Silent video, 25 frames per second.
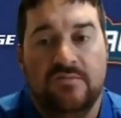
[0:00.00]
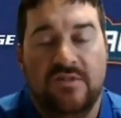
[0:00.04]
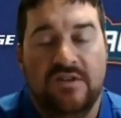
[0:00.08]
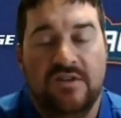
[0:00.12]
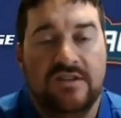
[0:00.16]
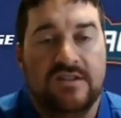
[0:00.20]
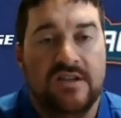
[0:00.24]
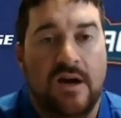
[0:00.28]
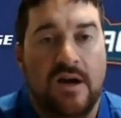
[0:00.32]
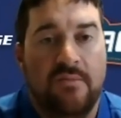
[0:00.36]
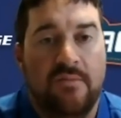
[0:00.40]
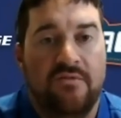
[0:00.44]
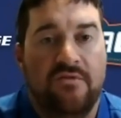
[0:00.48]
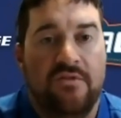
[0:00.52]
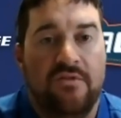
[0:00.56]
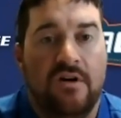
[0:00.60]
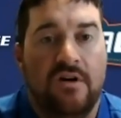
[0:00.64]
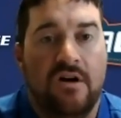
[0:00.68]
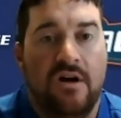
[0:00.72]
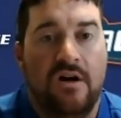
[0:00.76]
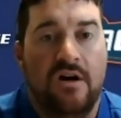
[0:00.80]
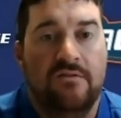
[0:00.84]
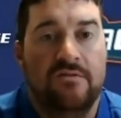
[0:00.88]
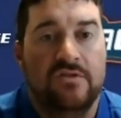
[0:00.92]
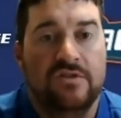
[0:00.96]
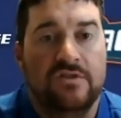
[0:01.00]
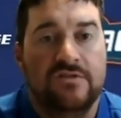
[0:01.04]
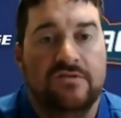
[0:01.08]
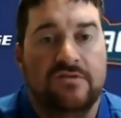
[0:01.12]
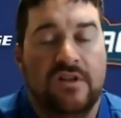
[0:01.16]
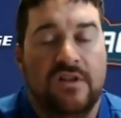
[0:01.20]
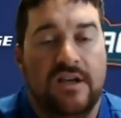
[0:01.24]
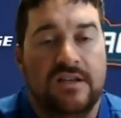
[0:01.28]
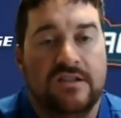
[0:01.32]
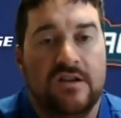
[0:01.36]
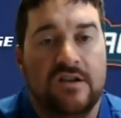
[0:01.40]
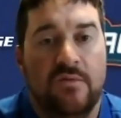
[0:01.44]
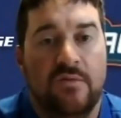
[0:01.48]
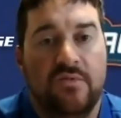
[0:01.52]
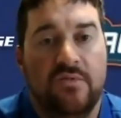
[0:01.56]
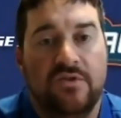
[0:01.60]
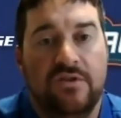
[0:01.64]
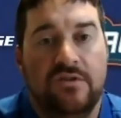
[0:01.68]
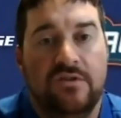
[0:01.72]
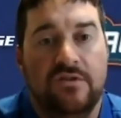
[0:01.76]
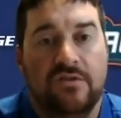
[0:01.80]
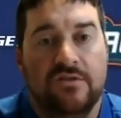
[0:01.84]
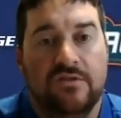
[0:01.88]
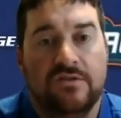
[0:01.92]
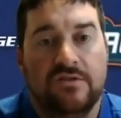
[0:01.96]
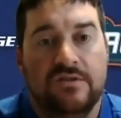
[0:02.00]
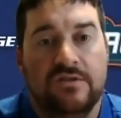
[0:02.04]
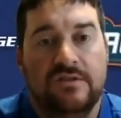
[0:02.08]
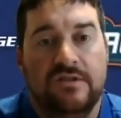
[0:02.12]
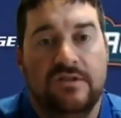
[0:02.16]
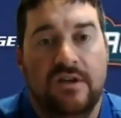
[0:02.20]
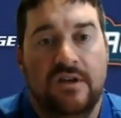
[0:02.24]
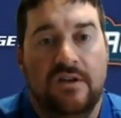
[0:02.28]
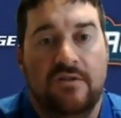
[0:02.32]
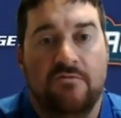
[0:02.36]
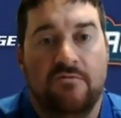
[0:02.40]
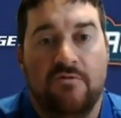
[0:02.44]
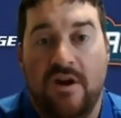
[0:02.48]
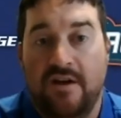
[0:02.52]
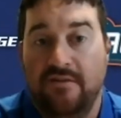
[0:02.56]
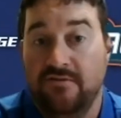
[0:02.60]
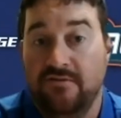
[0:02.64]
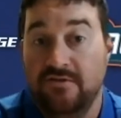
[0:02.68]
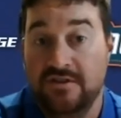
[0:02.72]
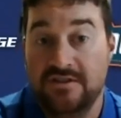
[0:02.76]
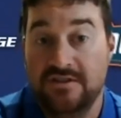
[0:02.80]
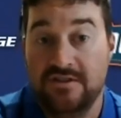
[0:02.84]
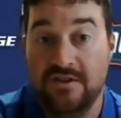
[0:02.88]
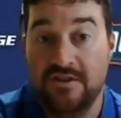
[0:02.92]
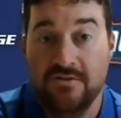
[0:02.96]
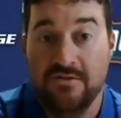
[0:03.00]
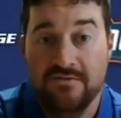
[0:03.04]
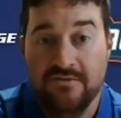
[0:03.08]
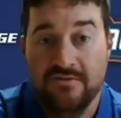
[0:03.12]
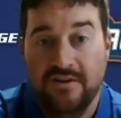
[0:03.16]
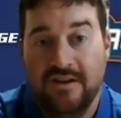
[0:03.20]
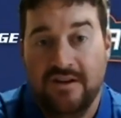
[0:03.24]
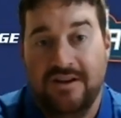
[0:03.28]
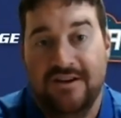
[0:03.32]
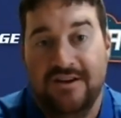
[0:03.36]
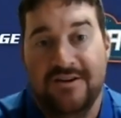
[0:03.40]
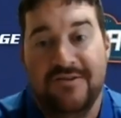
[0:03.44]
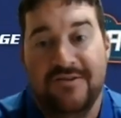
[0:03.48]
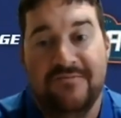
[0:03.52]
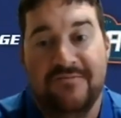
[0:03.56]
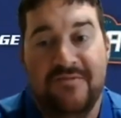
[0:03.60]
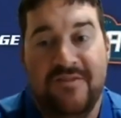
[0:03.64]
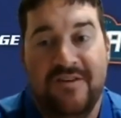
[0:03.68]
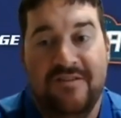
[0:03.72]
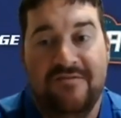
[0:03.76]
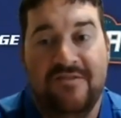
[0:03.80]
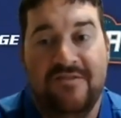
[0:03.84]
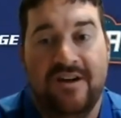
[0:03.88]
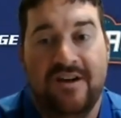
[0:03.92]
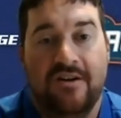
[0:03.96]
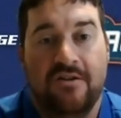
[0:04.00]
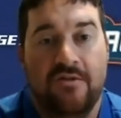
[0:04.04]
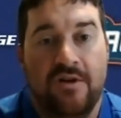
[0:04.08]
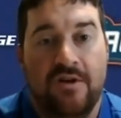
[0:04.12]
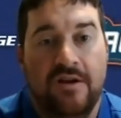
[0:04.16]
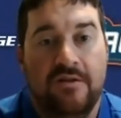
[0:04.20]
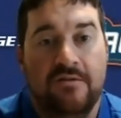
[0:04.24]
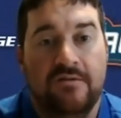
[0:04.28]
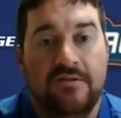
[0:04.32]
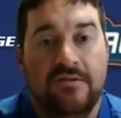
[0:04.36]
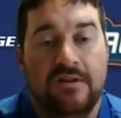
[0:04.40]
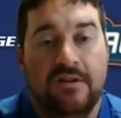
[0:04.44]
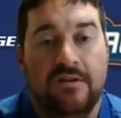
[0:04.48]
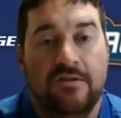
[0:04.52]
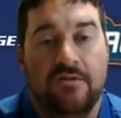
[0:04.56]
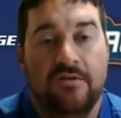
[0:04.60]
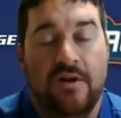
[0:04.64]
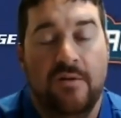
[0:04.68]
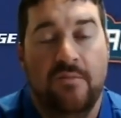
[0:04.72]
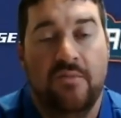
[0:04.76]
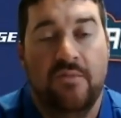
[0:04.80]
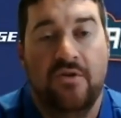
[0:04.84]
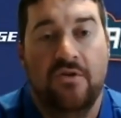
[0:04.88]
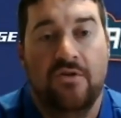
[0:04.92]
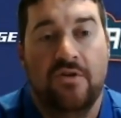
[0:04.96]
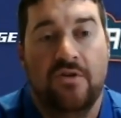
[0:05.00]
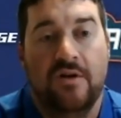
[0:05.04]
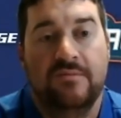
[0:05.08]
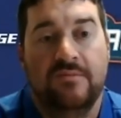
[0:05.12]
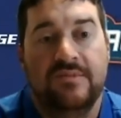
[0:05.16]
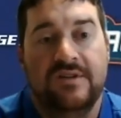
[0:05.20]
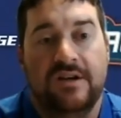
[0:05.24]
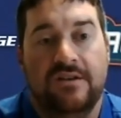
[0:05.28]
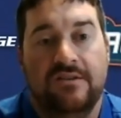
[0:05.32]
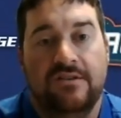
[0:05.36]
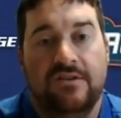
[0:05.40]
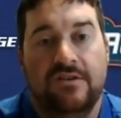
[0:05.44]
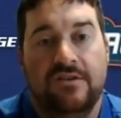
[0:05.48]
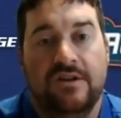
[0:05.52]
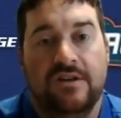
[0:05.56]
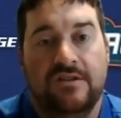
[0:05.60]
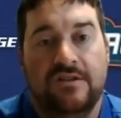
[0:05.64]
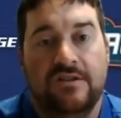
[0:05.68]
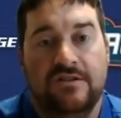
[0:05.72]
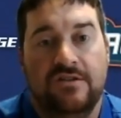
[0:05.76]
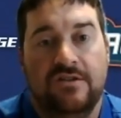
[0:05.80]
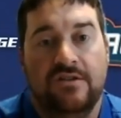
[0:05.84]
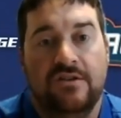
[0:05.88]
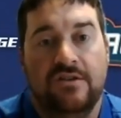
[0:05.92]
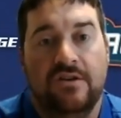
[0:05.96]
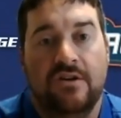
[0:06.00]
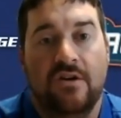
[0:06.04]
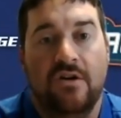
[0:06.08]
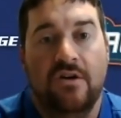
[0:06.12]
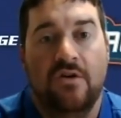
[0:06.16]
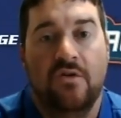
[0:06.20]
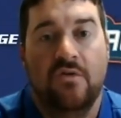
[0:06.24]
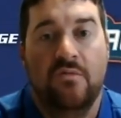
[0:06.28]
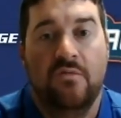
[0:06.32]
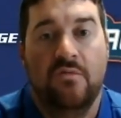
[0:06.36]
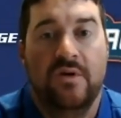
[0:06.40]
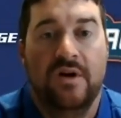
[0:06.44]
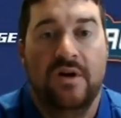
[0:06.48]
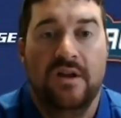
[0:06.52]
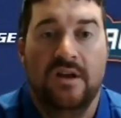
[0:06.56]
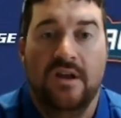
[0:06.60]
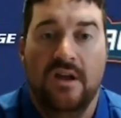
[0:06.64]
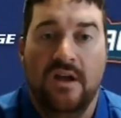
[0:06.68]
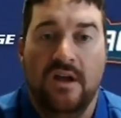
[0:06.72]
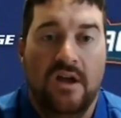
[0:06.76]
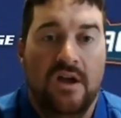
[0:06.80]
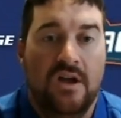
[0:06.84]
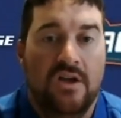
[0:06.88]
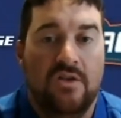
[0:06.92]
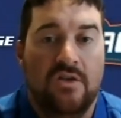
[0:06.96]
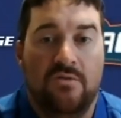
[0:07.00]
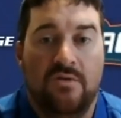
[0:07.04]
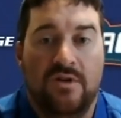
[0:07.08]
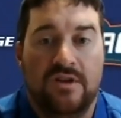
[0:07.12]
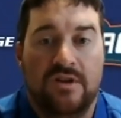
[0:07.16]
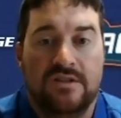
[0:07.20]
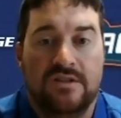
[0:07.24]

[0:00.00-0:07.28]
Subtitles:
been the top of our conference for the last couple of years, and rightfully so. They've got a great program down there and continue to go, but the